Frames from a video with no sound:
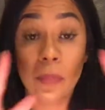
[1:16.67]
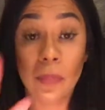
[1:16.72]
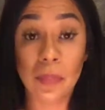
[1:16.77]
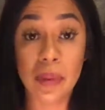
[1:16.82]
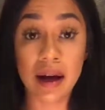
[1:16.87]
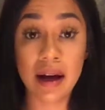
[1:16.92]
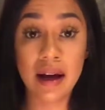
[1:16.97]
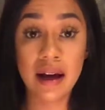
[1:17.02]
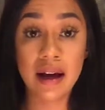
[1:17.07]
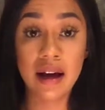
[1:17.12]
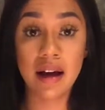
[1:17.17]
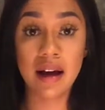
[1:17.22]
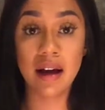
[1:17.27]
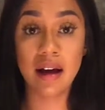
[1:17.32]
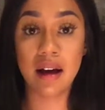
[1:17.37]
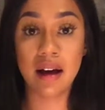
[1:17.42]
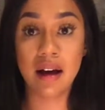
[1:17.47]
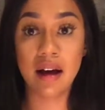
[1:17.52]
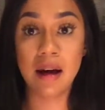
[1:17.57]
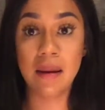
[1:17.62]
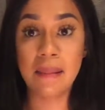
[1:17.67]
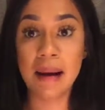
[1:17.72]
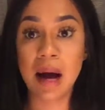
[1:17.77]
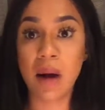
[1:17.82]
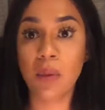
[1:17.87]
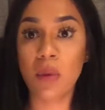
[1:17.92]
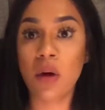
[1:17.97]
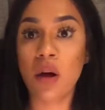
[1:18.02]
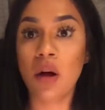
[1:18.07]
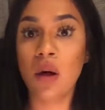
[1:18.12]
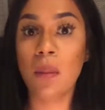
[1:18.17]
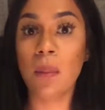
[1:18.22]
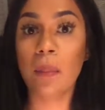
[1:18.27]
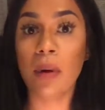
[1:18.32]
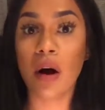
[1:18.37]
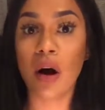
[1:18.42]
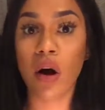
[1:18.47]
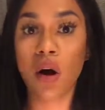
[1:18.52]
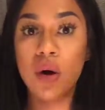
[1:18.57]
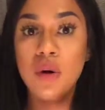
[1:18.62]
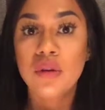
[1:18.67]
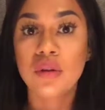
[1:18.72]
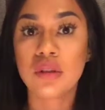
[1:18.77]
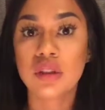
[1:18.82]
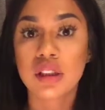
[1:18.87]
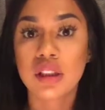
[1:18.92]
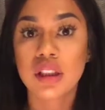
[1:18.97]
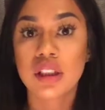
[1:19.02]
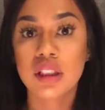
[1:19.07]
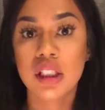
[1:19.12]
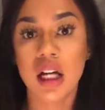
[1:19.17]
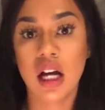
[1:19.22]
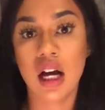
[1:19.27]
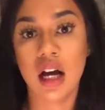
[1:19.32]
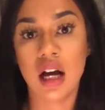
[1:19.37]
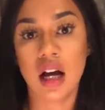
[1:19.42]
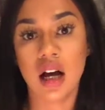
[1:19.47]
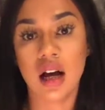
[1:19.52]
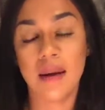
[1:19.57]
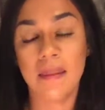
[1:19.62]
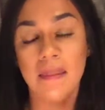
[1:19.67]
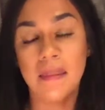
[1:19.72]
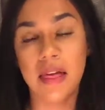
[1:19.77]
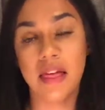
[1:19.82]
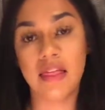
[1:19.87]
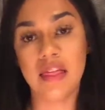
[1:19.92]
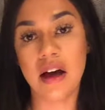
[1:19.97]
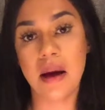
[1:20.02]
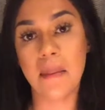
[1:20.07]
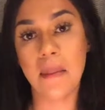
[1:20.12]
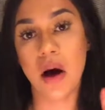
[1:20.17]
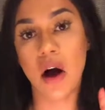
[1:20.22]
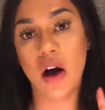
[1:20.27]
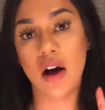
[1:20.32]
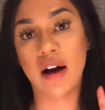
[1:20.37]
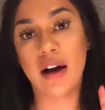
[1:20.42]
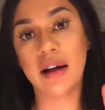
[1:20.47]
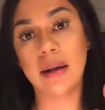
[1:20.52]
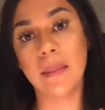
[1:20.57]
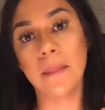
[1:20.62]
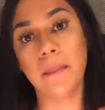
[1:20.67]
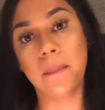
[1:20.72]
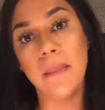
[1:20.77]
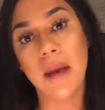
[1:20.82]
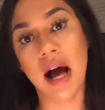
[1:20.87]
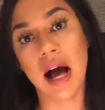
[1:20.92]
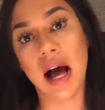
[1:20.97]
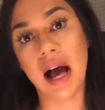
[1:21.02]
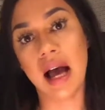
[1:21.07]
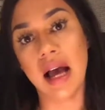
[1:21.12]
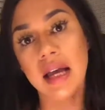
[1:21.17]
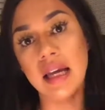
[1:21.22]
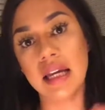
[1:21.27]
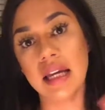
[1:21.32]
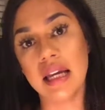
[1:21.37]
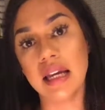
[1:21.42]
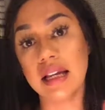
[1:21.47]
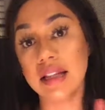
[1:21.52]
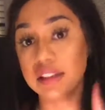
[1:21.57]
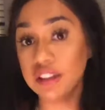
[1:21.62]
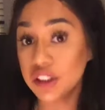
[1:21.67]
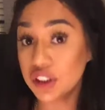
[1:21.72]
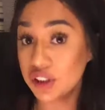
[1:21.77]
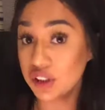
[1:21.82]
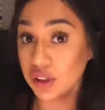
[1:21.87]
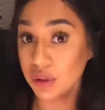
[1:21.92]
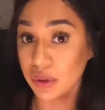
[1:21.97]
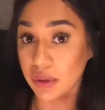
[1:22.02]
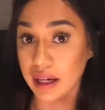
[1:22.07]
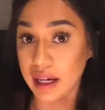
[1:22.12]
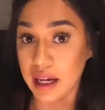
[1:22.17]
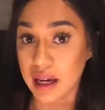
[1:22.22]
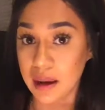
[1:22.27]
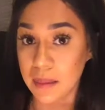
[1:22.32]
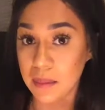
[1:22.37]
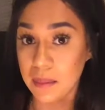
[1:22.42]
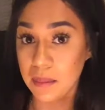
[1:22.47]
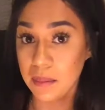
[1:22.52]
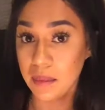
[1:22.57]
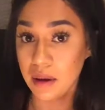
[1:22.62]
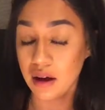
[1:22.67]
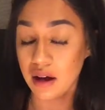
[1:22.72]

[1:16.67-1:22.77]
But I will post them on my Instagram,